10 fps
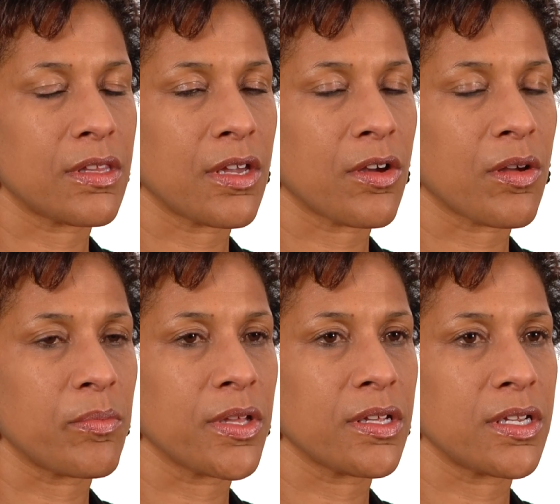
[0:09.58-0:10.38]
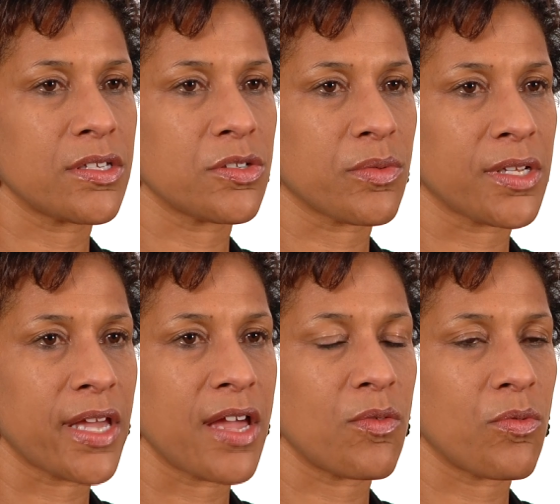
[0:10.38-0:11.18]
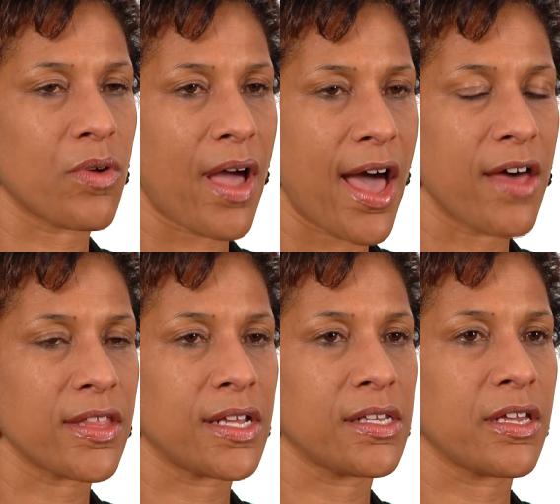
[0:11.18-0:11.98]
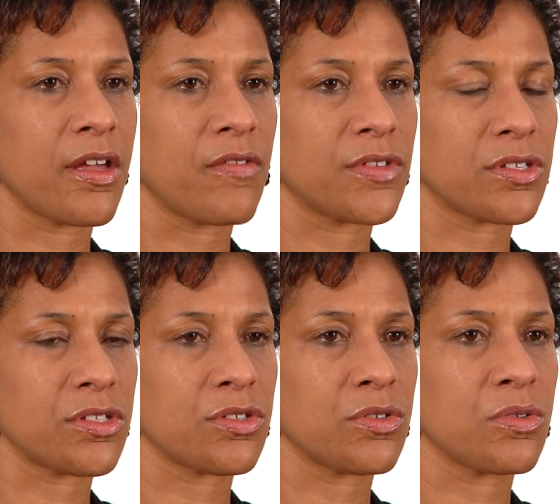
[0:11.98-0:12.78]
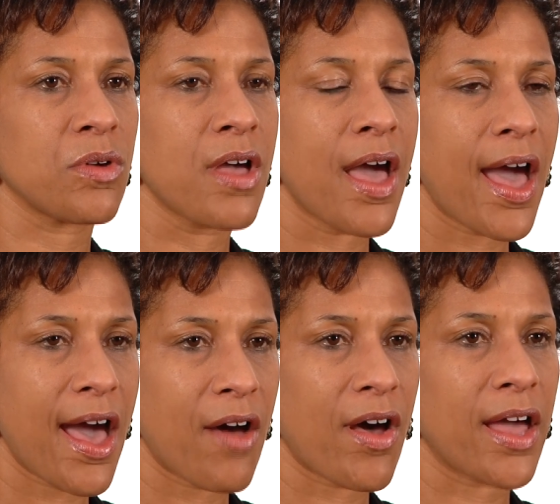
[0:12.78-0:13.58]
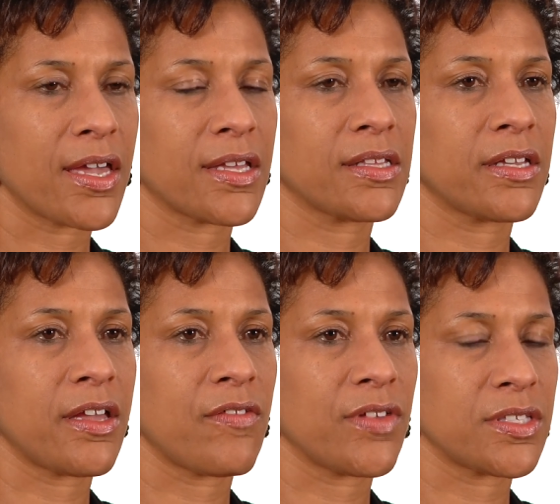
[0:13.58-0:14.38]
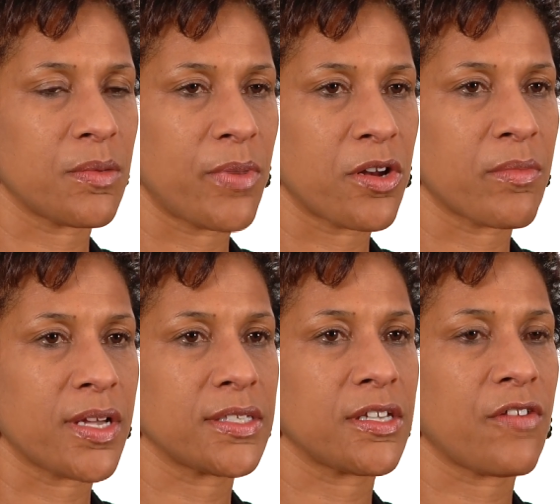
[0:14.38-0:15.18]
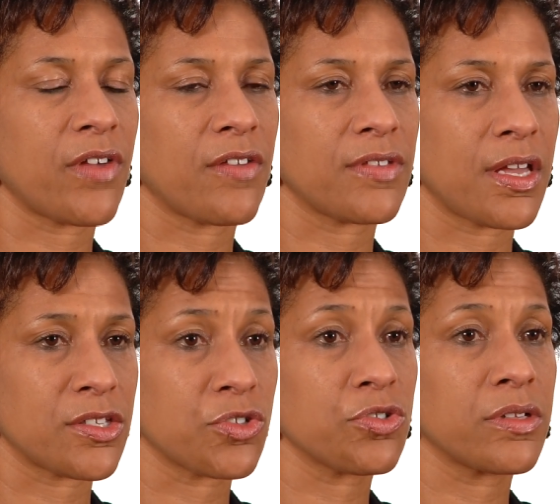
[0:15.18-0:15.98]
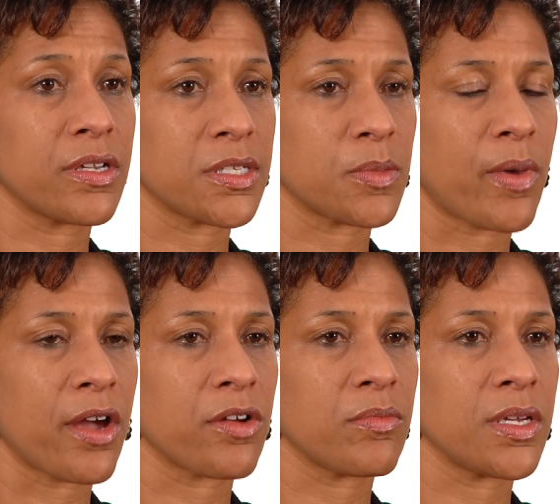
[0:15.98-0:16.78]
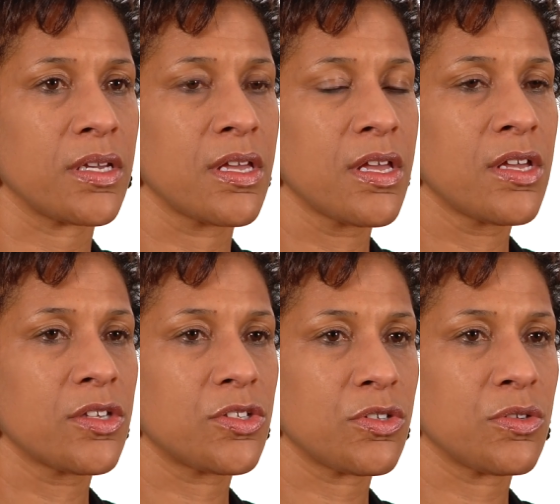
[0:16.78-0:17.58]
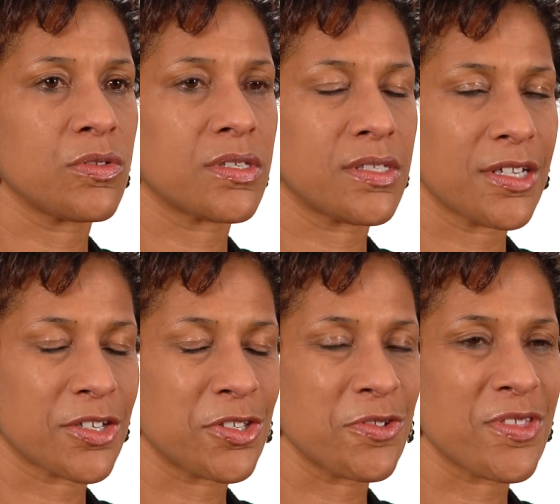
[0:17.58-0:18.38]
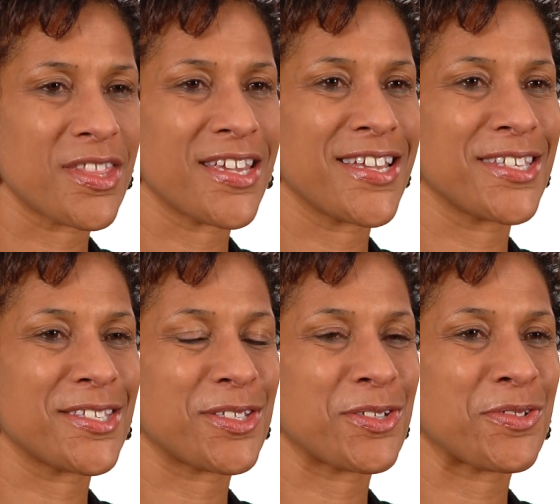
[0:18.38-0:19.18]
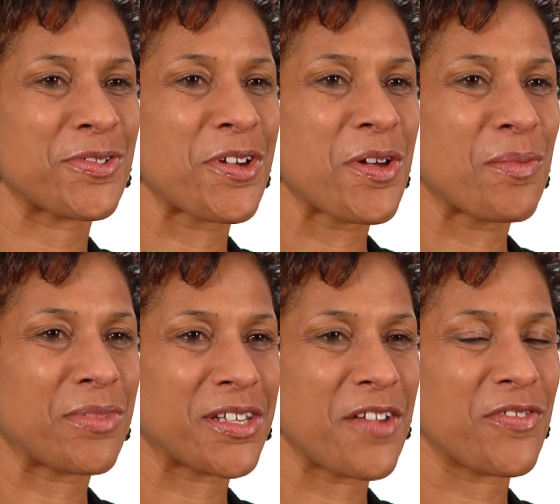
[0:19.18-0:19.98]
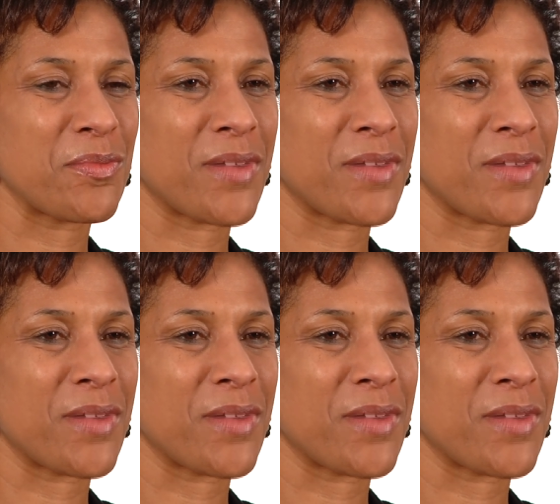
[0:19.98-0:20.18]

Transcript: Their ability to relate how they lived to how I can live and to better myself have, has truly inspired me to stick to things, to believe in